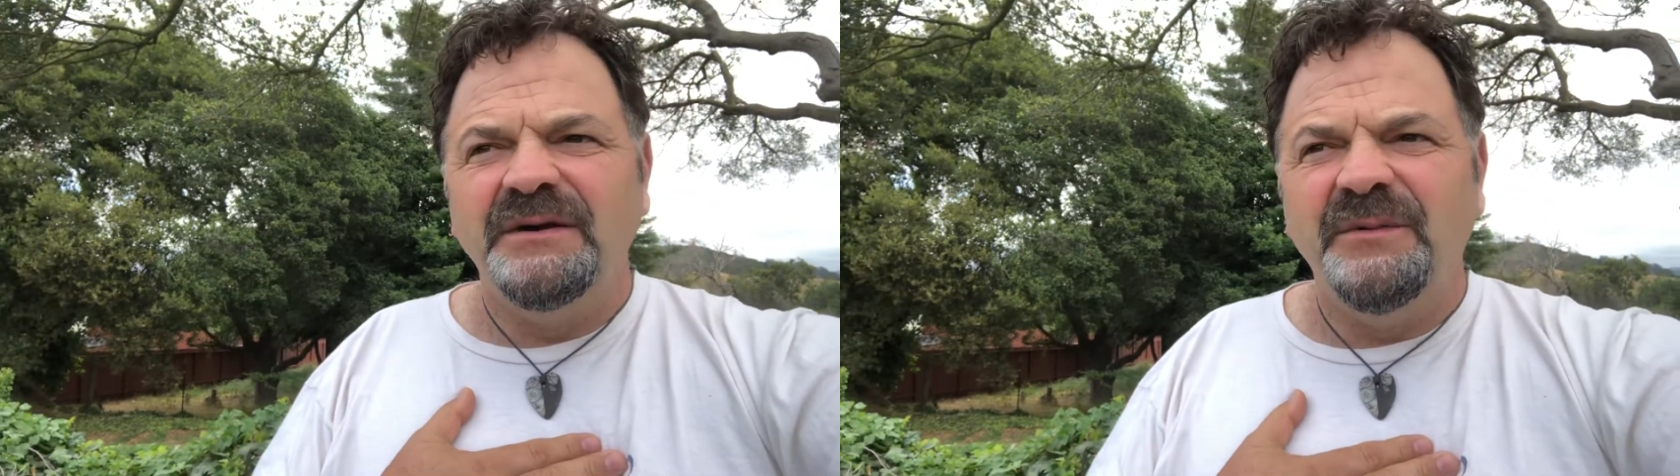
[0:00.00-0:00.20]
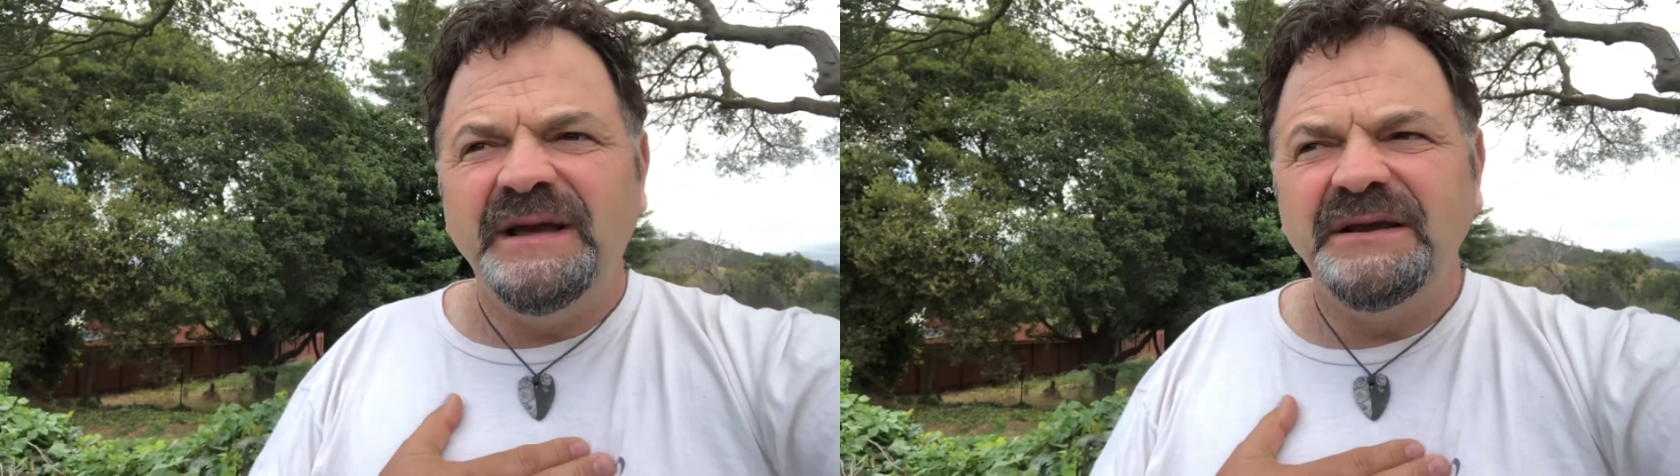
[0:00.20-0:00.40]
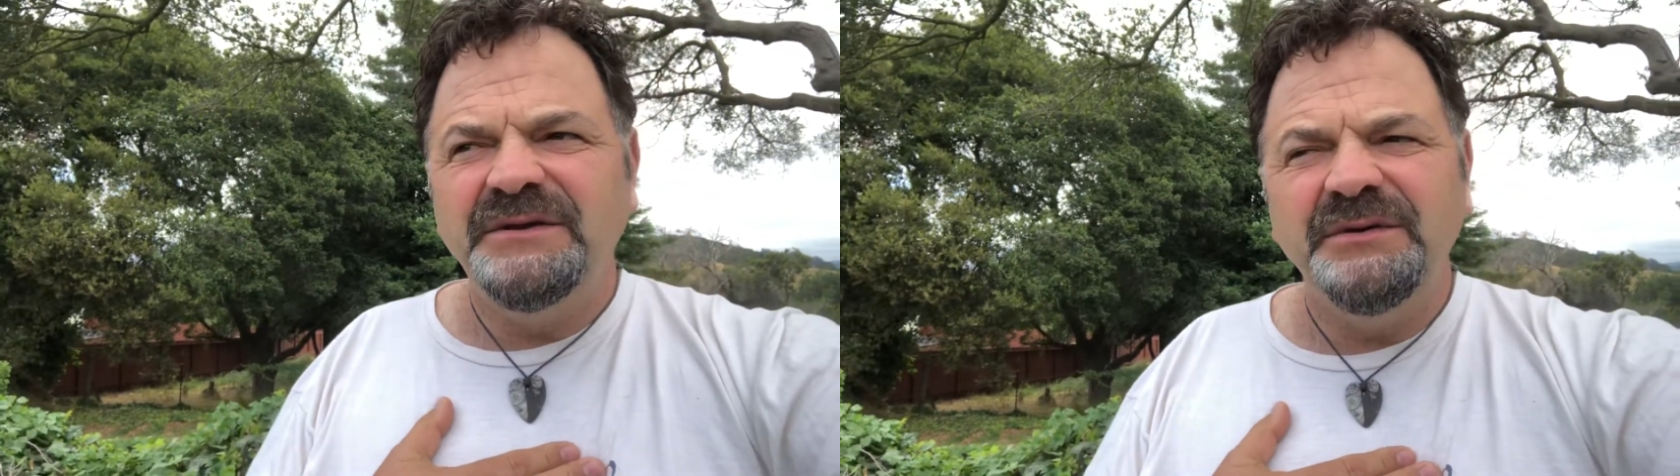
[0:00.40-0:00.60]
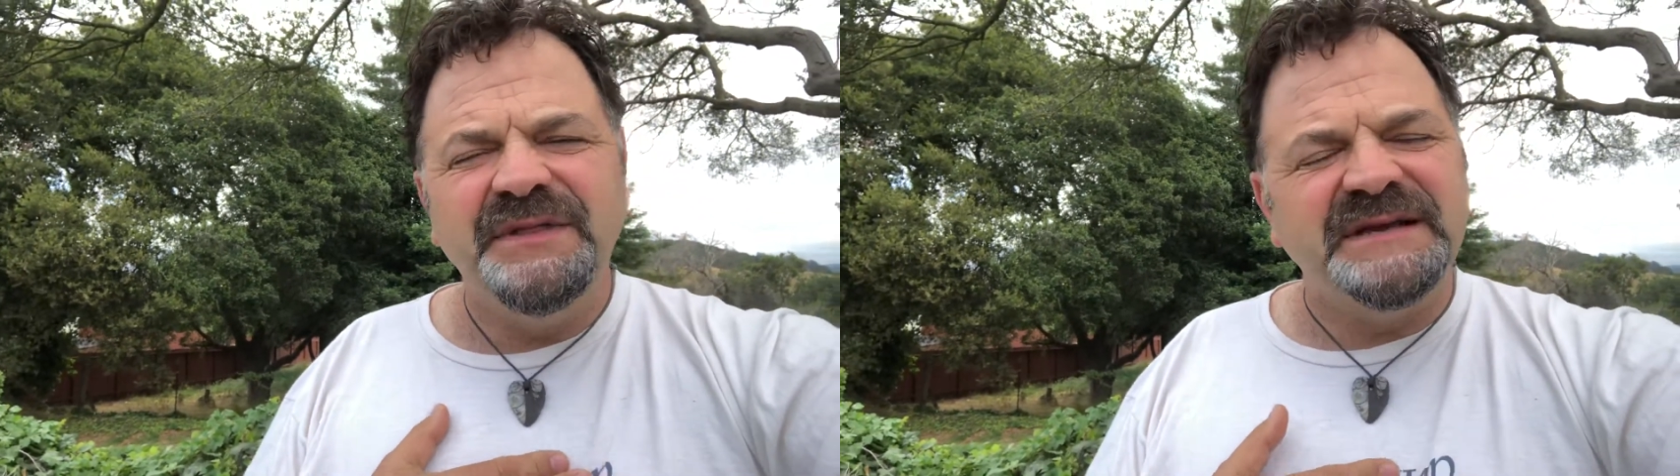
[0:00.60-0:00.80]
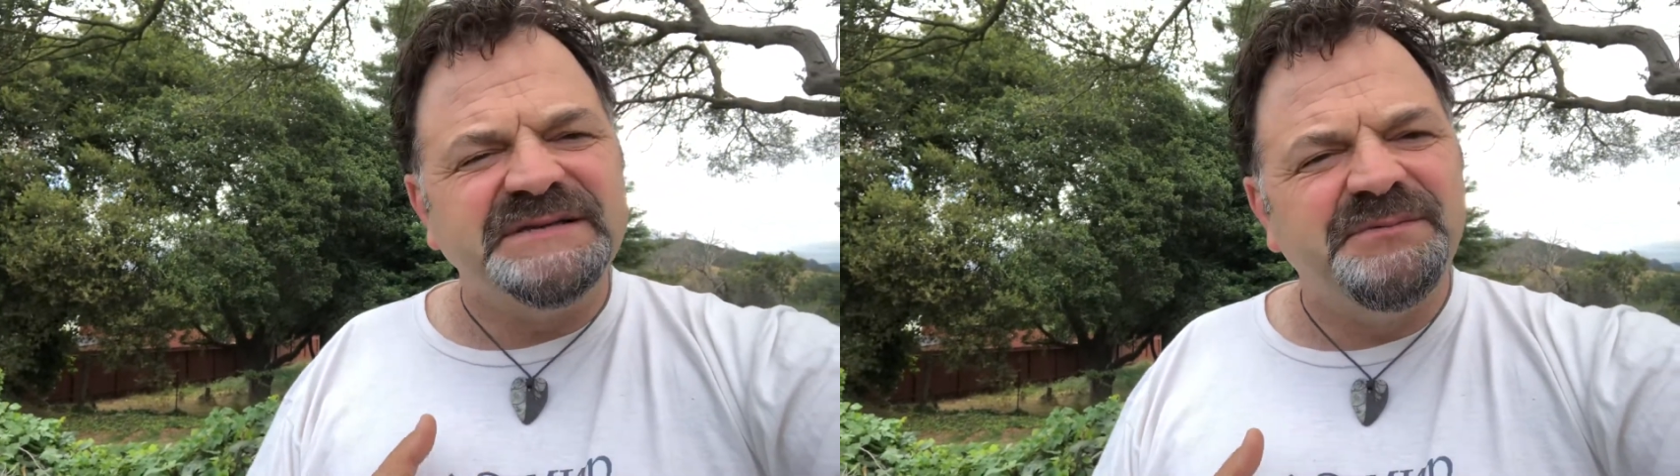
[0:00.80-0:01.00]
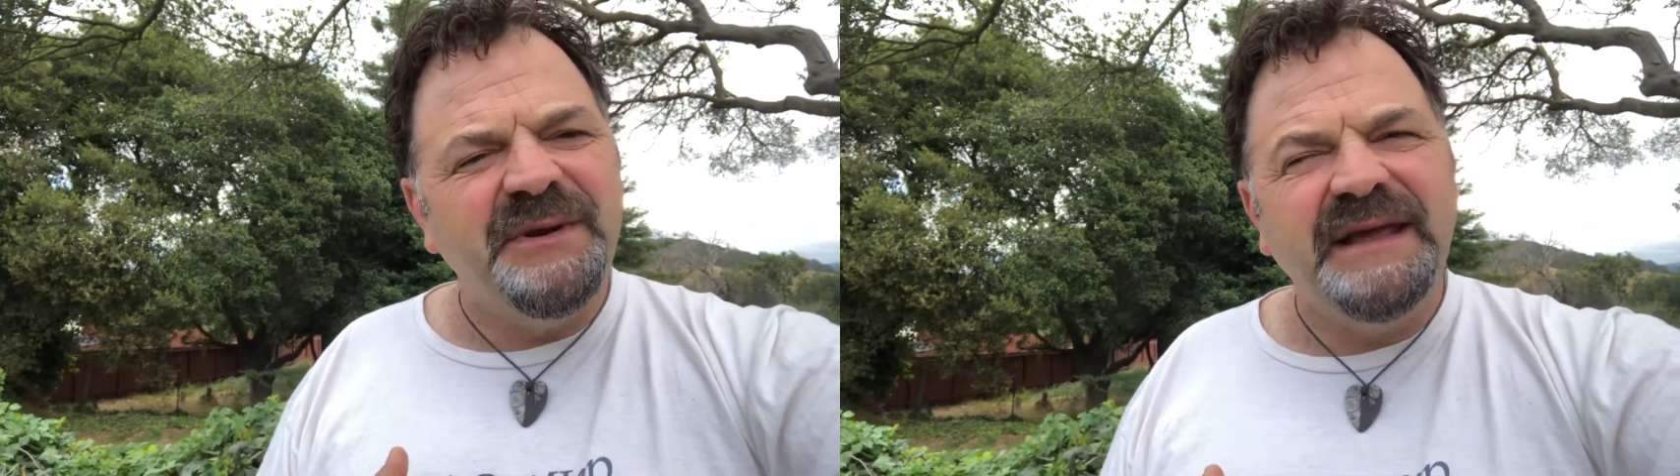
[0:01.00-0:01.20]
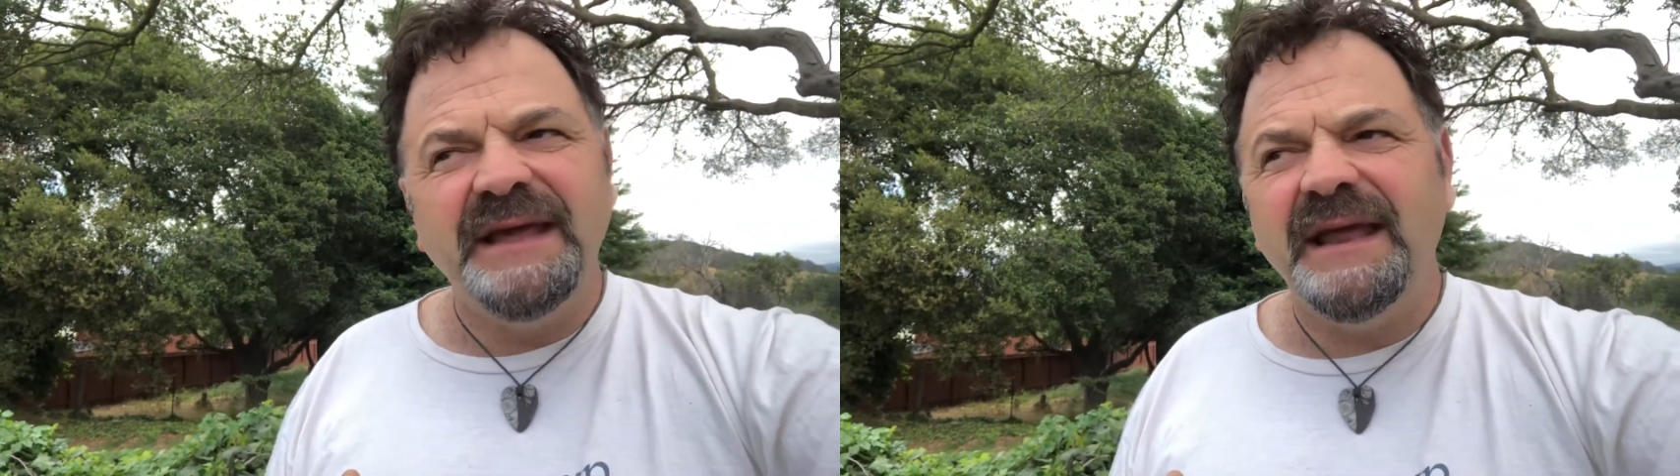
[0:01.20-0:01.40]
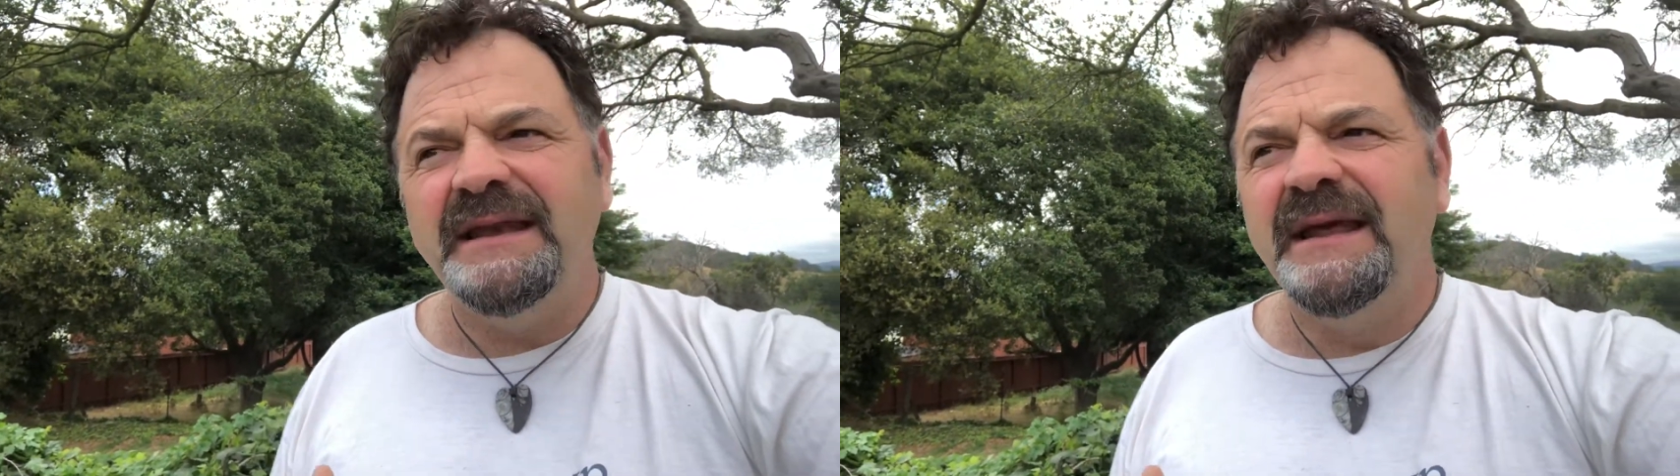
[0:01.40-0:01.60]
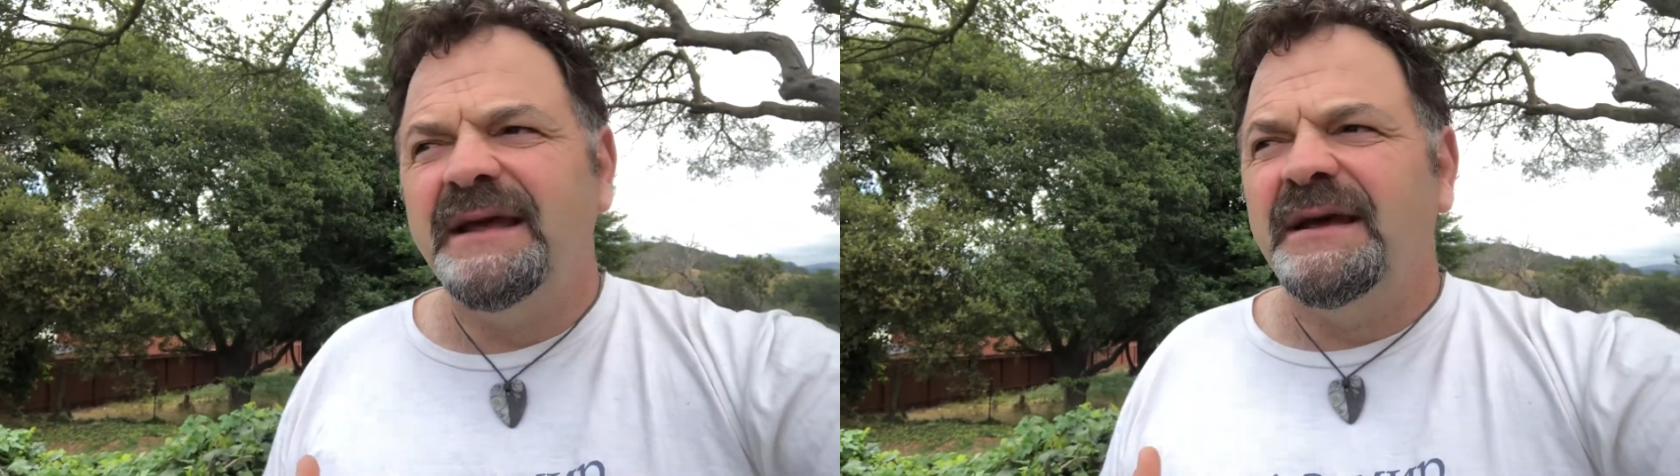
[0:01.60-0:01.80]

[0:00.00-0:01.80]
We can do this. We can